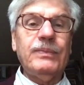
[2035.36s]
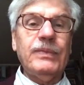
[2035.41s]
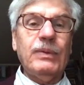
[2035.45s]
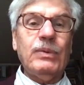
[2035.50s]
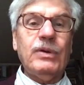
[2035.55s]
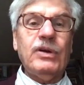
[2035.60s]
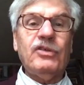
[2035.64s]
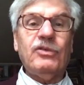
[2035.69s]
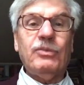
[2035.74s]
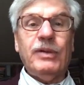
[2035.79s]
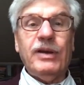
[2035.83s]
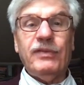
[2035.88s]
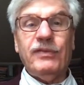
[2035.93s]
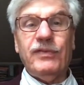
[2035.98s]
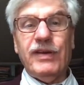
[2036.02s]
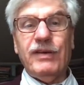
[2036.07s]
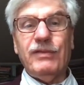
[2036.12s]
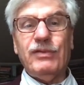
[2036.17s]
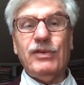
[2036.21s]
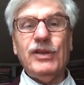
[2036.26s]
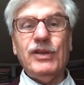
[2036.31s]
one of my
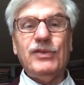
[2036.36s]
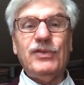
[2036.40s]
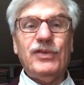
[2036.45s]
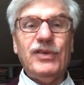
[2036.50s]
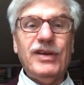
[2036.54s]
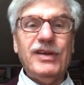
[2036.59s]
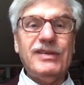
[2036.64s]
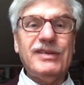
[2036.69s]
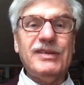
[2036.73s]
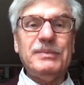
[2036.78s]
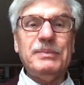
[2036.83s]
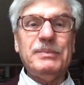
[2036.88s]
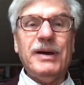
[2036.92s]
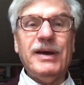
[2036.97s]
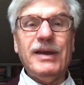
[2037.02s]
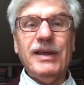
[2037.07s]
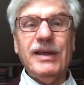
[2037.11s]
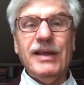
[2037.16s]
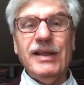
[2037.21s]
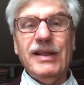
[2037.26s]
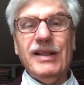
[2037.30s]
favorite phrases
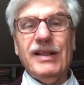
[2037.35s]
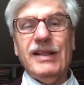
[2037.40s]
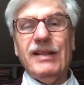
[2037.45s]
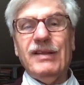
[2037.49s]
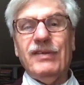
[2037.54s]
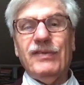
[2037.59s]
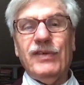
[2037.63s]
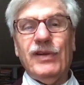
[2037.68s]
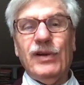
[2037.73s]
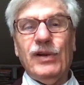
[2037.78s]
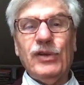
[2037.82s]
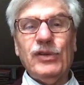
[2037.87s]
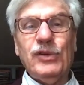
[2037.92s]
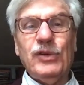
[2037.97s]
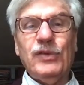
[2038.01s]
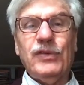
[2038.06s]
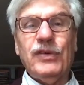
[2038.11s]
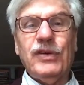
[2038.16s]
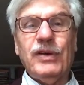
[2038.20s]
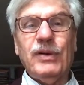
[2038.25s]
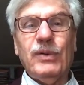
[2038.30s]
by
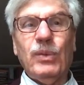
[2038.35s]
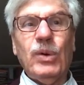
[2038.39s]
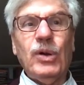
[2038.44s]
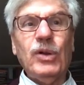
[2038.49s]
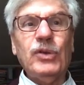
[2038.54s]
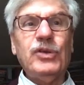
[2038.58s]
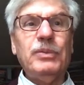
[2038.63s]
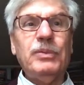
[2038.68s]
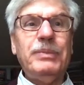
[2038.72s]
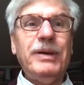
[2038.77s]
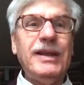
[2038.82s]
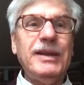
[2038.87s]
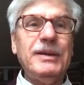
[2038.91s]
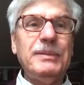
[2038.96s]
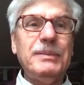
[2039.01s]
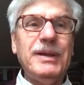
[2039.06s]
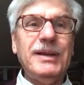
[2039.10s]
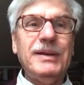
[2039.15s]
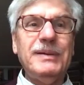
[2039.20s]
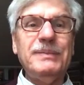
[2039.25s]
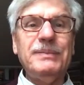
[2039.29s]
philosopher Walter
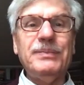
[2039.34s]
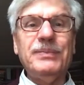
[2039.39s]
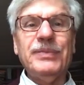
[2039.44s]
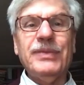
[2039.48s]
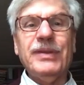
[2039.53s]
Benjamin,